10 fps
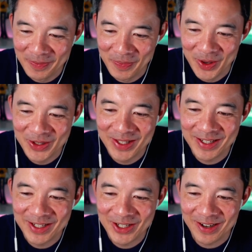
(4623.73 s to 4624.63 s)
Bruce
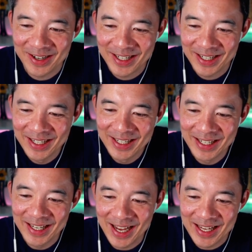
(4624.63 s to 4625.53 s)
the Shark.
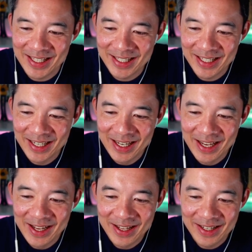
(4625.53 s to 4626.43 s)
Nice.
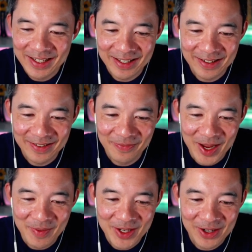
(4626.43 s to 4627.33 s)

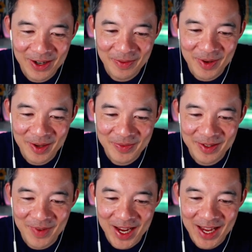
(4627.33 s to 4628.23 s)
Baby Shark
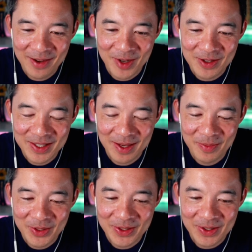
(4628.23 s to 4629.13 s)
pops in my head when you say
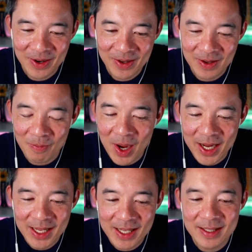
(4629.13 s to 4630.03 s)
Bruce the Shark.
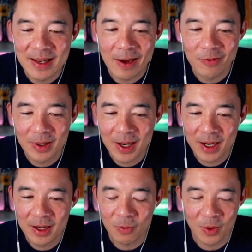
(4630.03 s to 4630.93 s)
My kids never
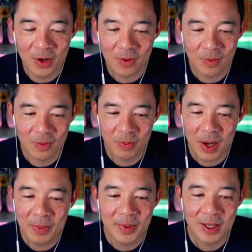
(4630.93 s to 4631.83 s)
got it. We're
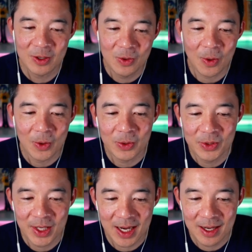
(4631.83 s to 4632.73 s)
probably too
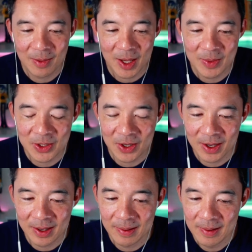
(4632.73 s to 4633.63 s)
old to get into Baby
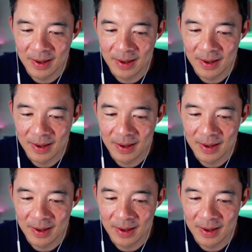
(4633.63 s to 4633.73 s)
Shark.